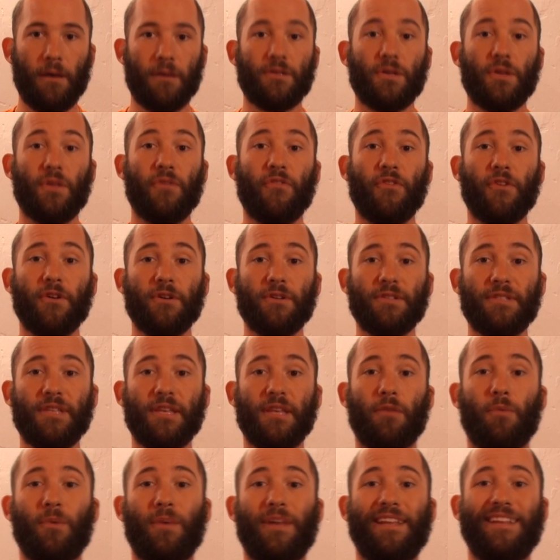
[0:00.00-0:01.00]
So the first
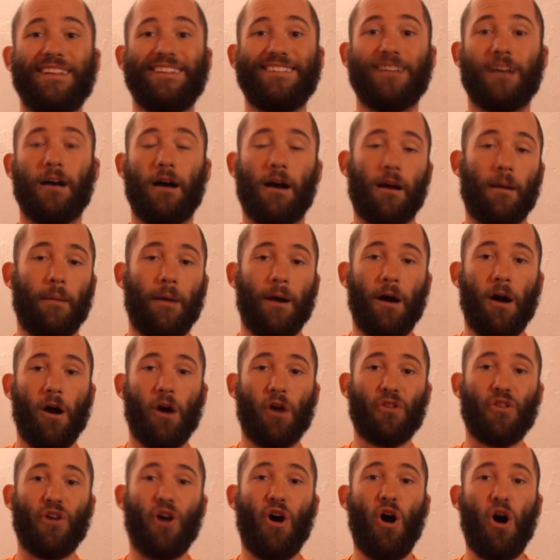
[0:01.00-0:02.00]
thing we need to talk about
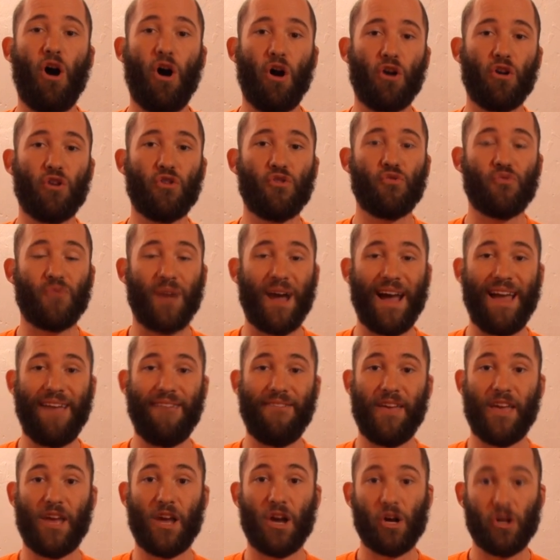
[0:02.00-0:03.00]
are the hard
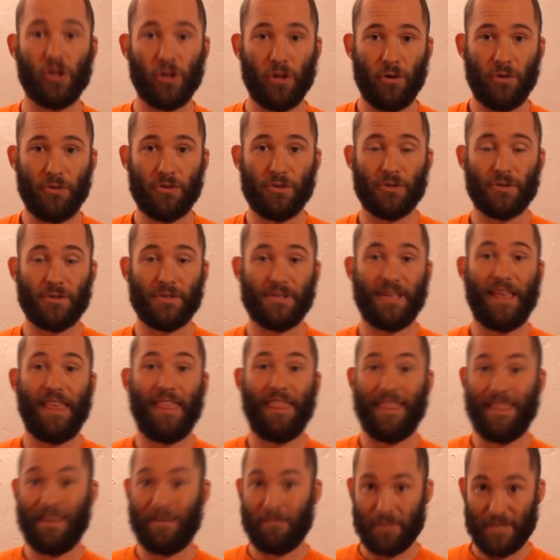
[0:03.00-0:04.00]
drive enclosures
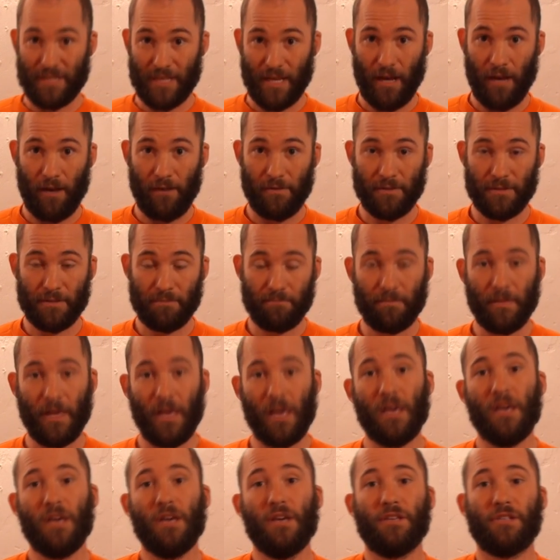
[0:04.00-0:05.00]
themselves.
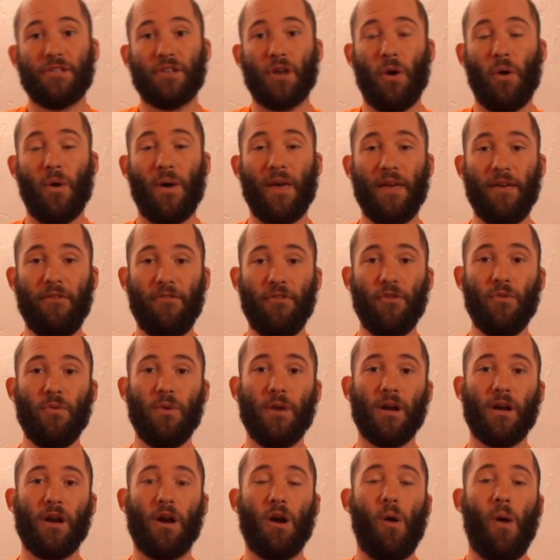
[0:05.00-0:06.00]
So if you
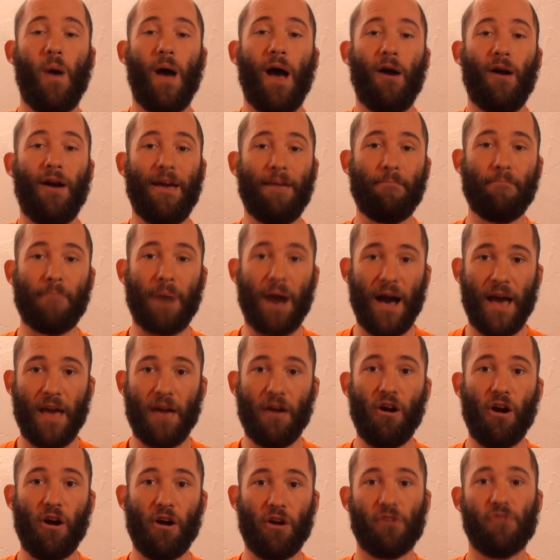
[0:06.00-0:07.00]
want to go out and buy
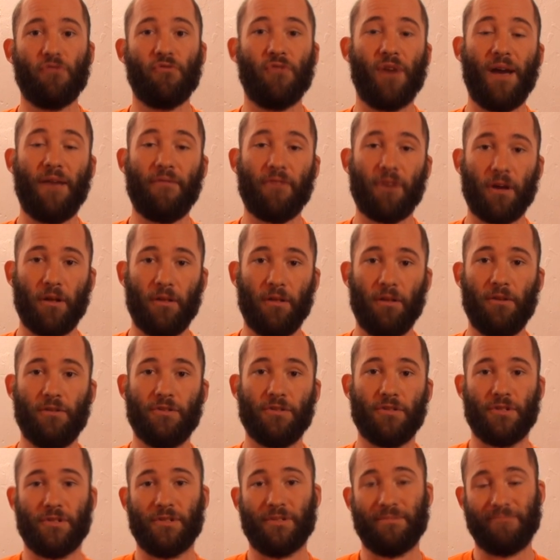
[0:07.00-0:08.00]
a hard drive
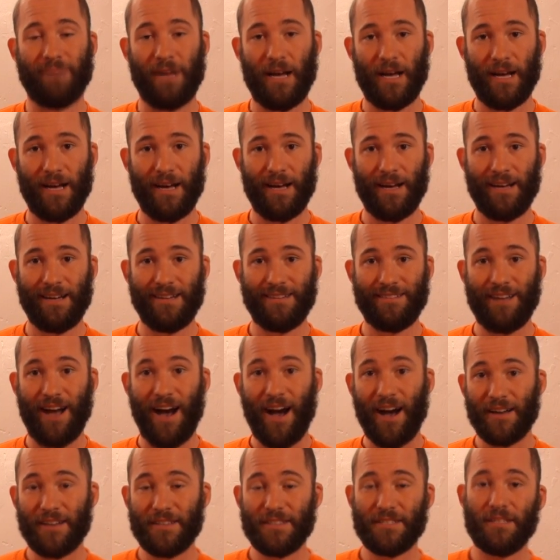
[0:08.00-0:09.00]
enclosure, uh,
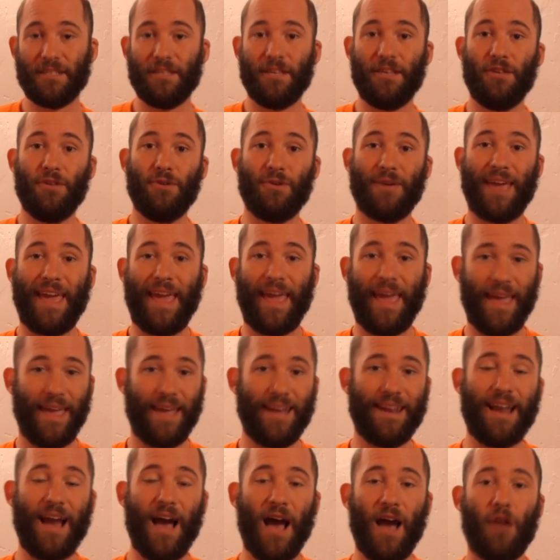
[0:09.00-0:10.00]
honestly, you
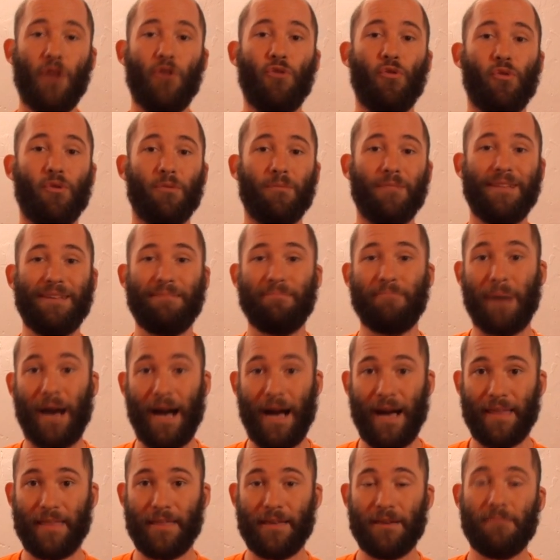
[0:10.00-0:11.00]
cannot normally
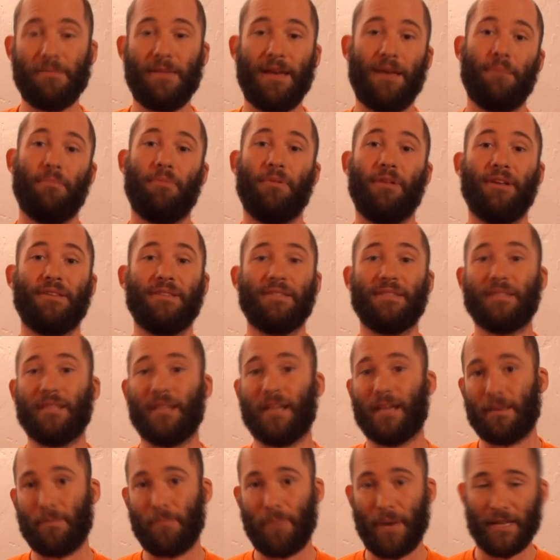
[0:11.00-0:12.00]
buy them at places
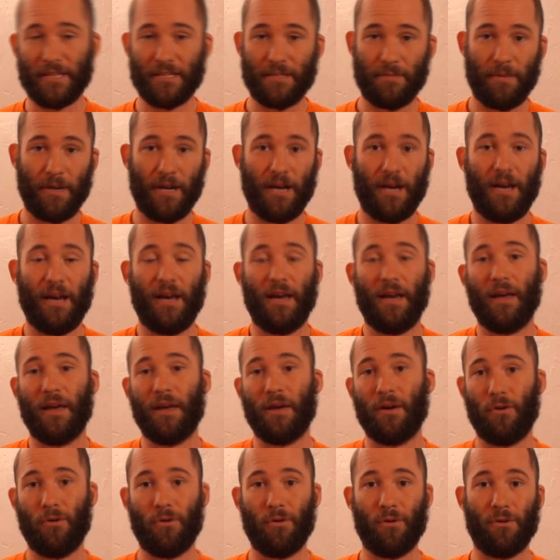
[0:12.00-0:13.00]
like Best Buy
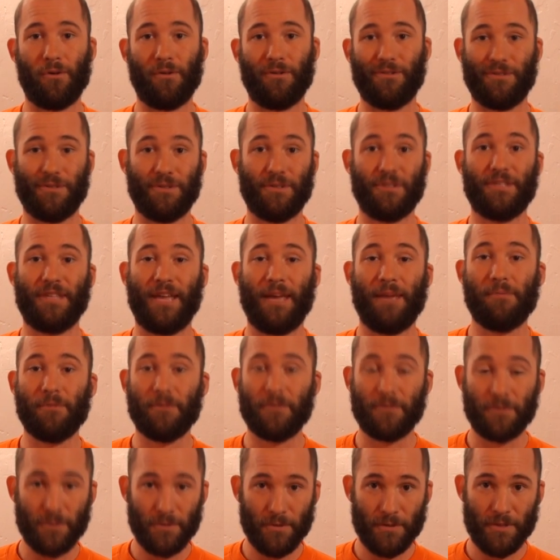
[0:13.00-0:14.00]
or, or
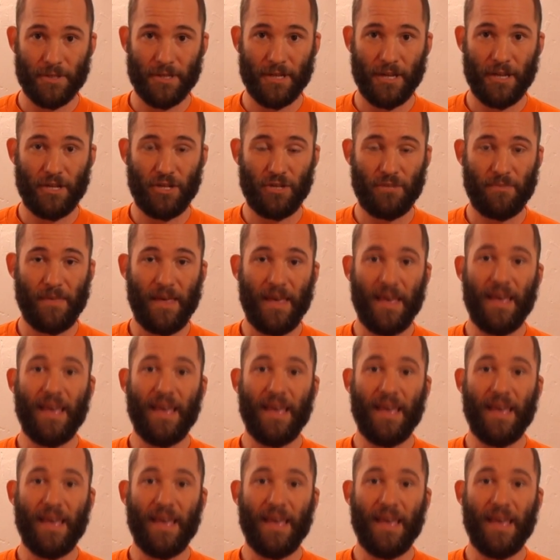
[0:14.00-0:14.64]
Staples or such.